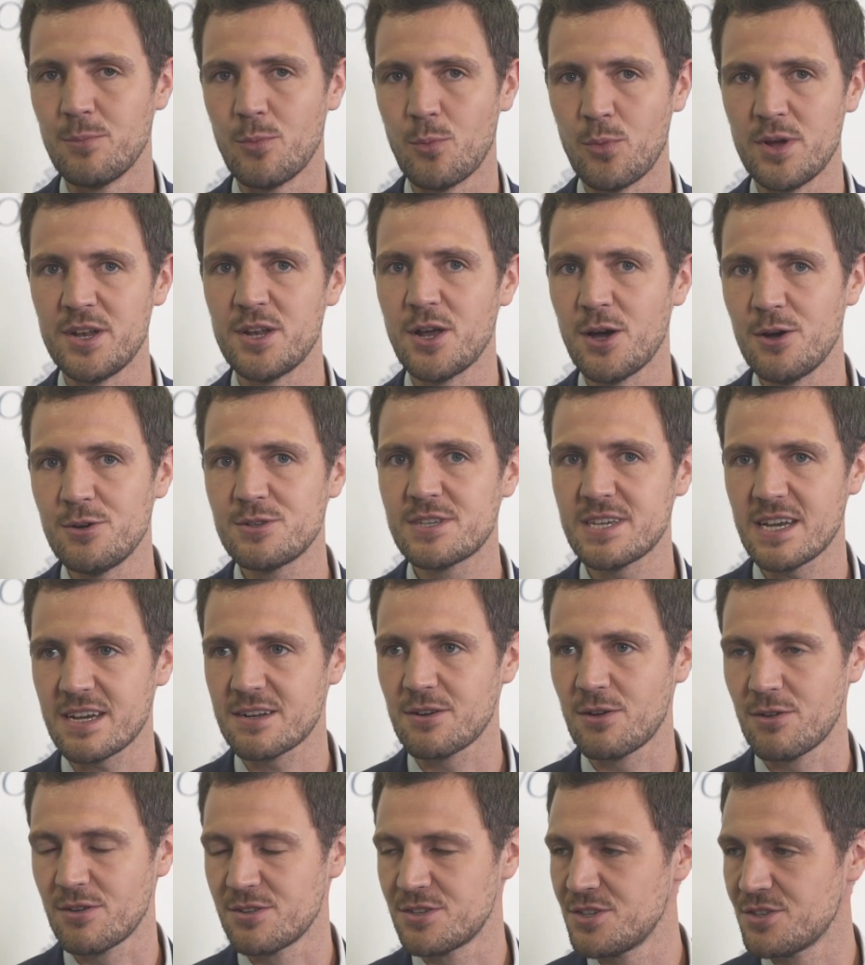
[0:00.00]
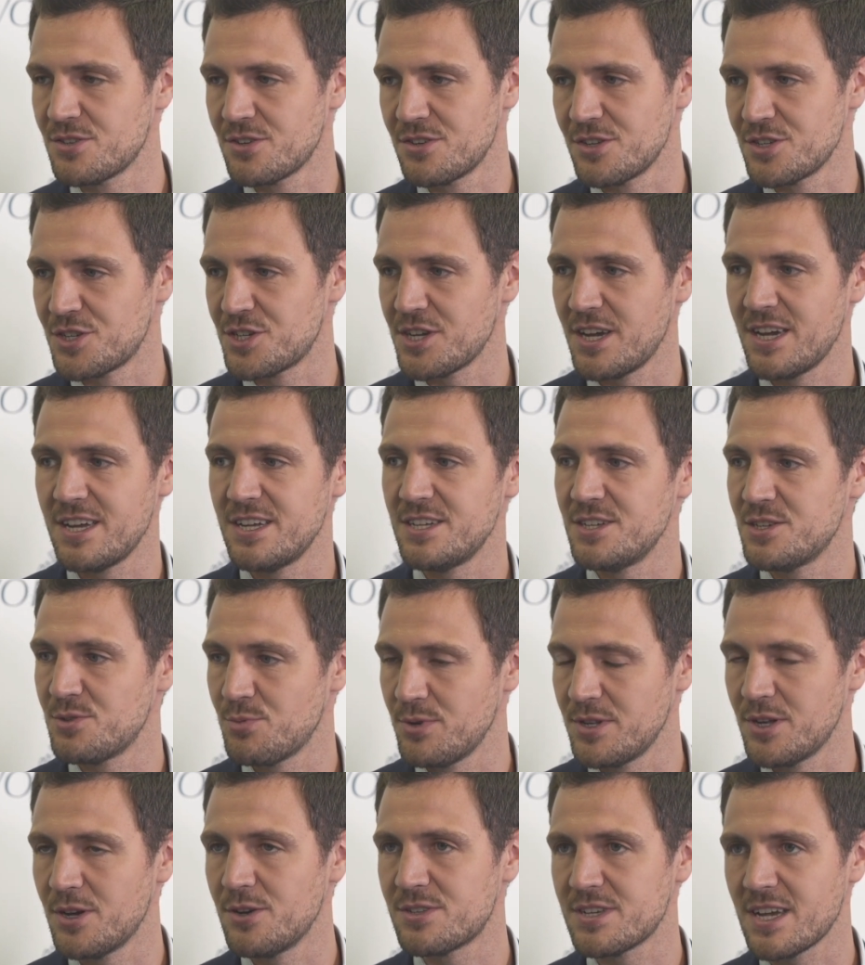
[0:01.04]
We know technology is going to change. We
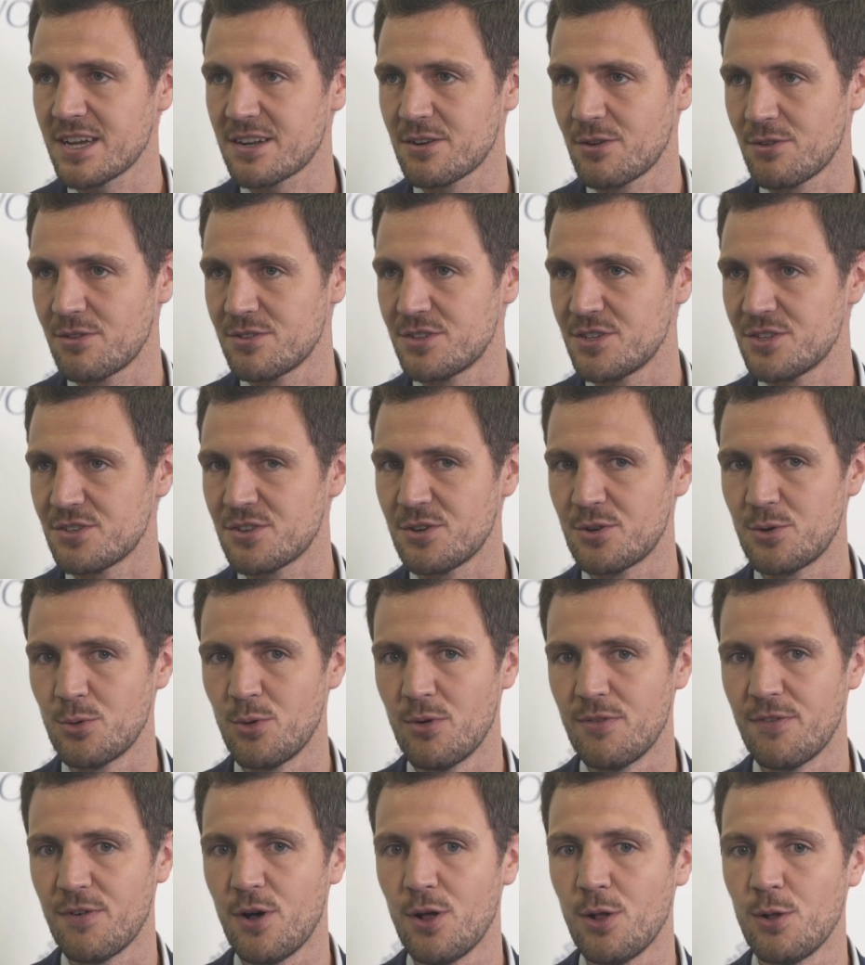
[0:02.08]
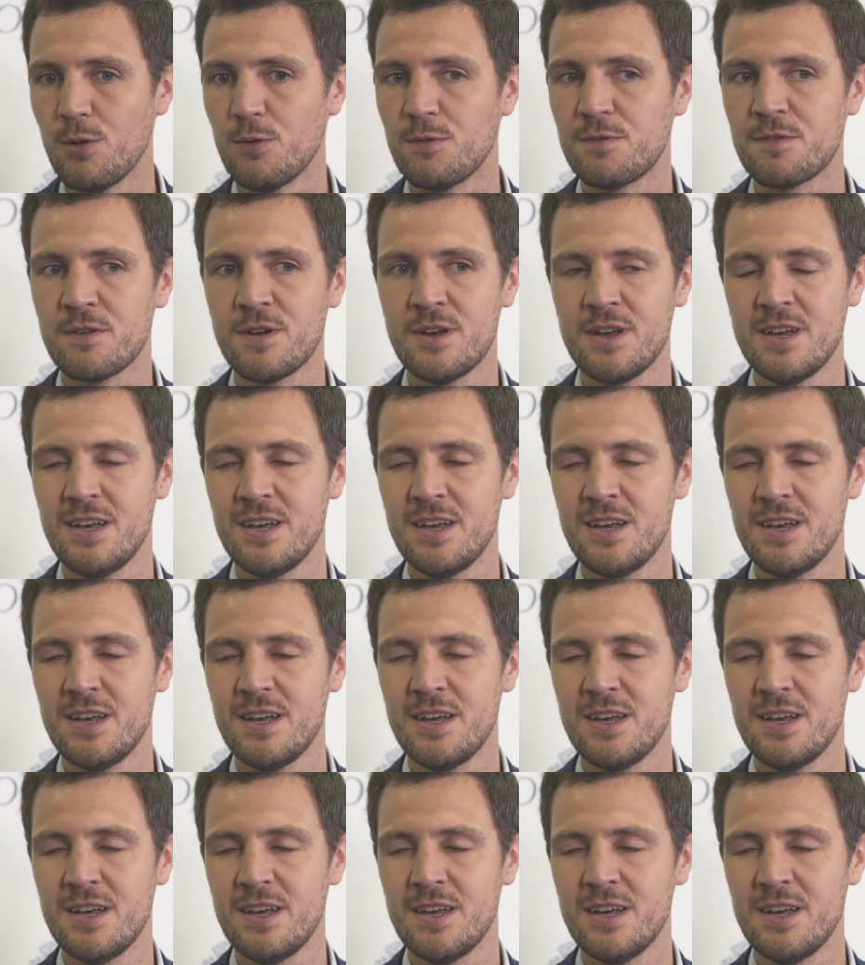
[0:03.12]
know technology is going to evolve.